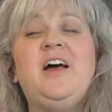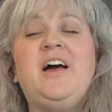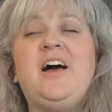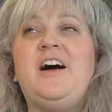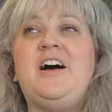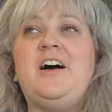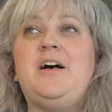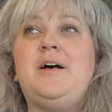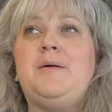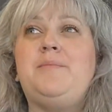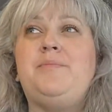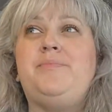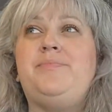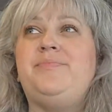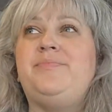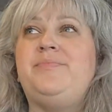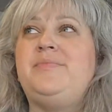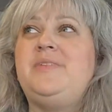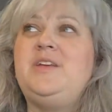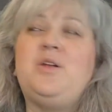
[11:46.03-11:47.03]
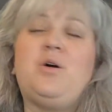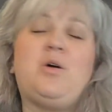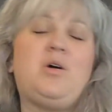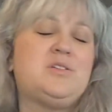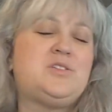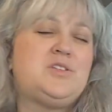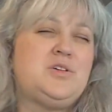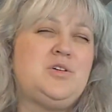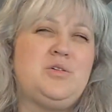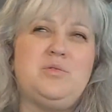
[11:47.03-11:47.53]
You know,
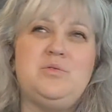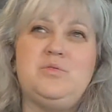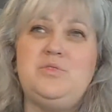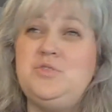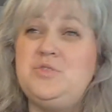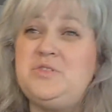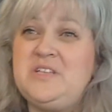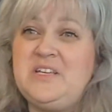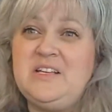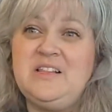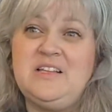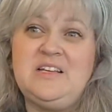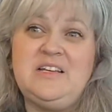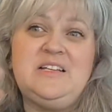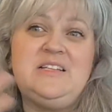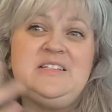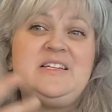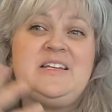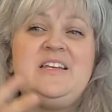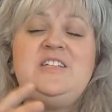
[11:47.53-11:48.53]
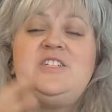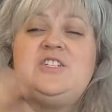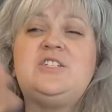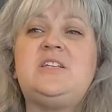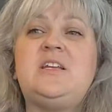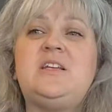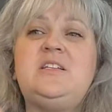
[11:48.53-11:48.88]
also New Zealand and just